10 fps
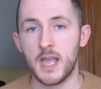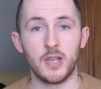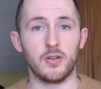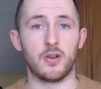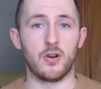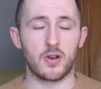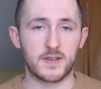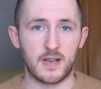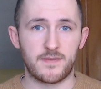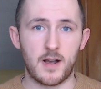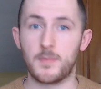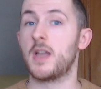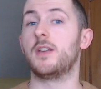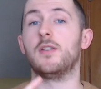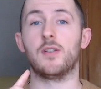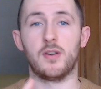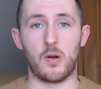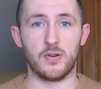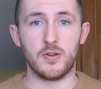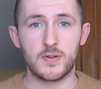You can look stuff up, you can go
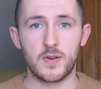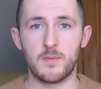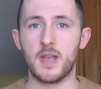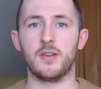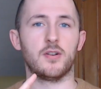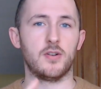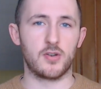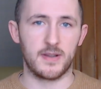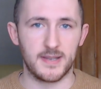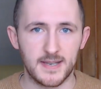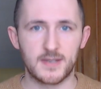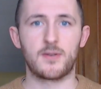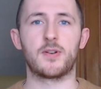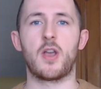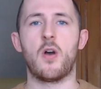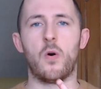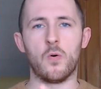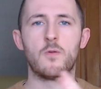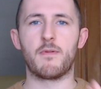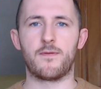on YouTube, you can join the Discord,
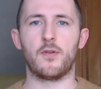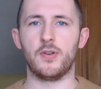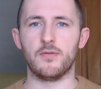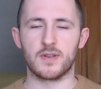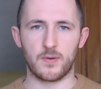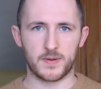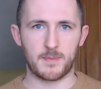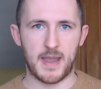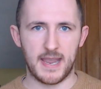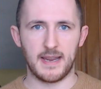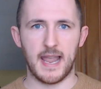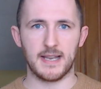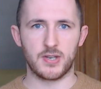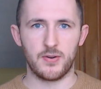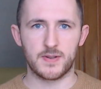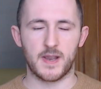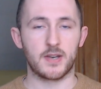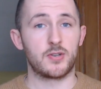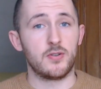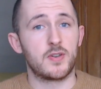all before you resort to paying a tutor.
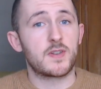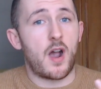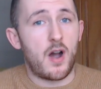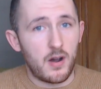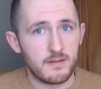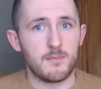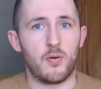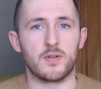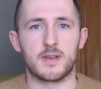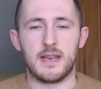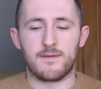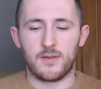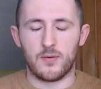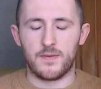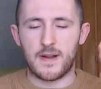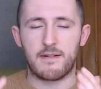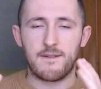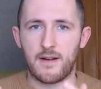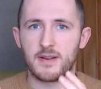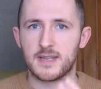Tutors are important if you're
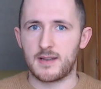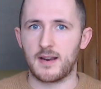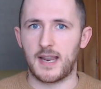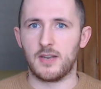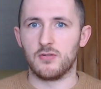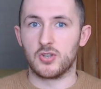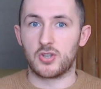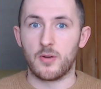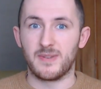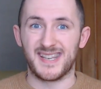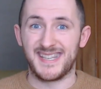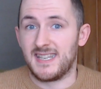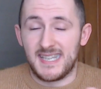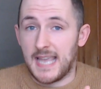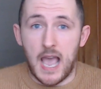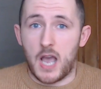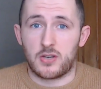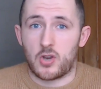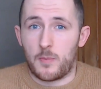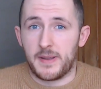very stuck and you just don't get a
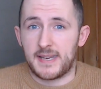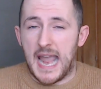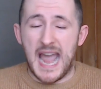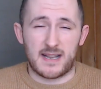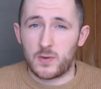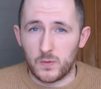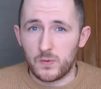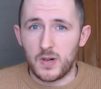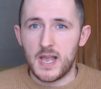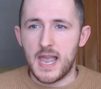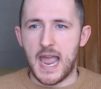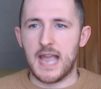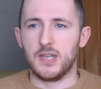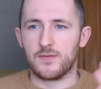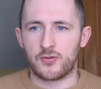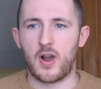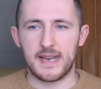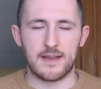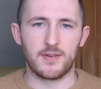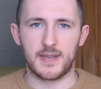topic at all and you've tried
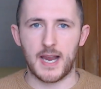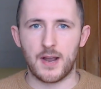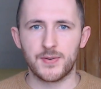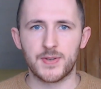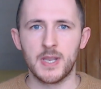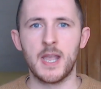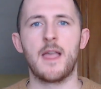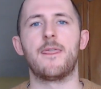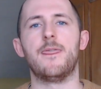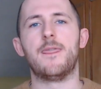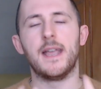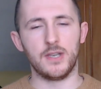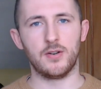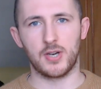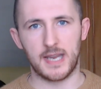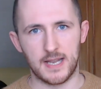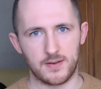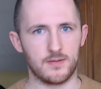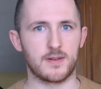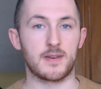everything else. Then you should get a
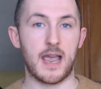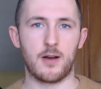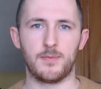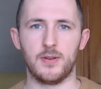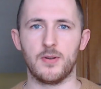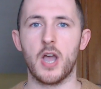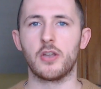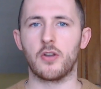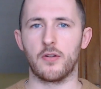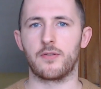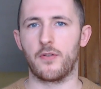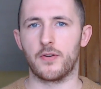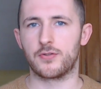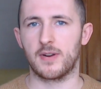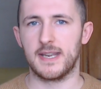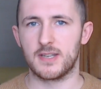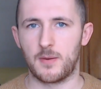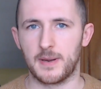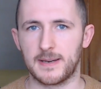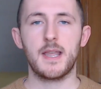tutor to help you go through those tricky
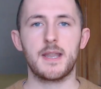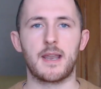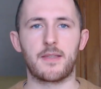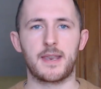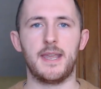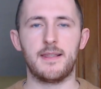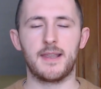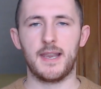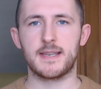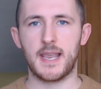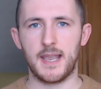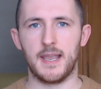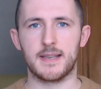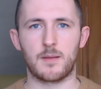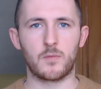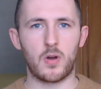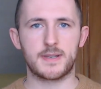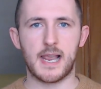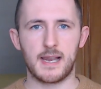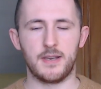topics. Now the key thing is here is I'm not
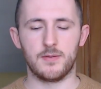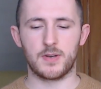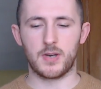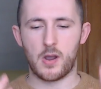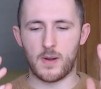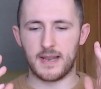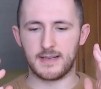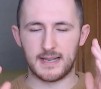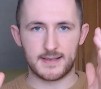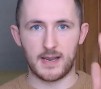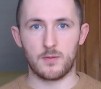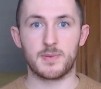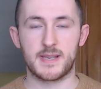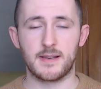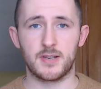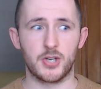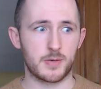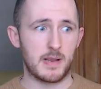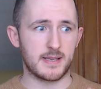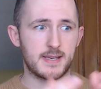telling you to go and, let's say on percentages,
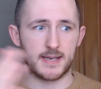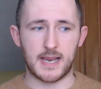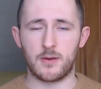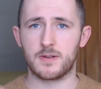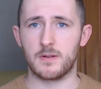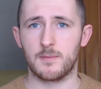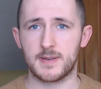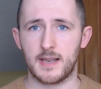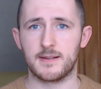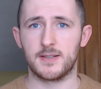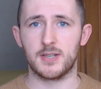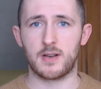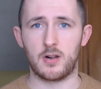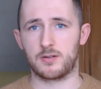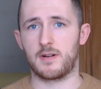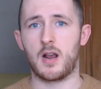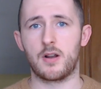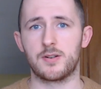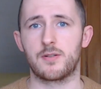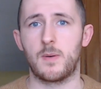spend 6 hours doing percentages, answering
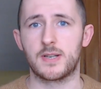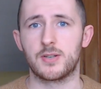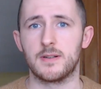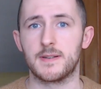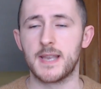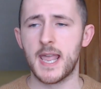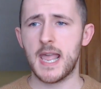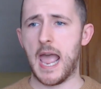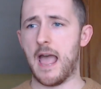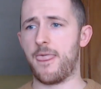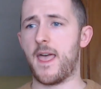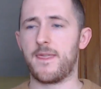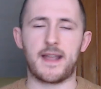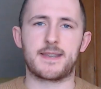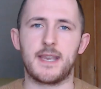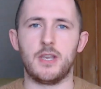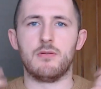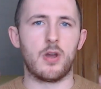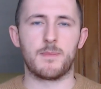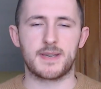100 questions, and then that's it, you
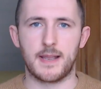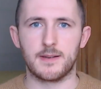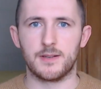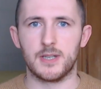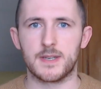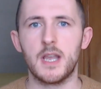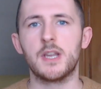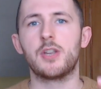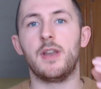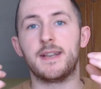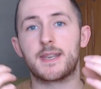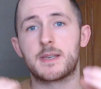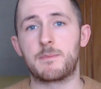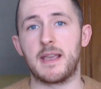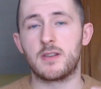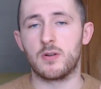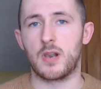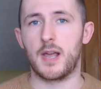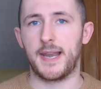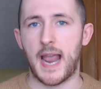know percentages. You need to space your
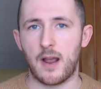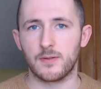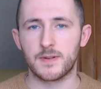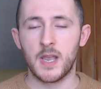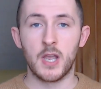learning out.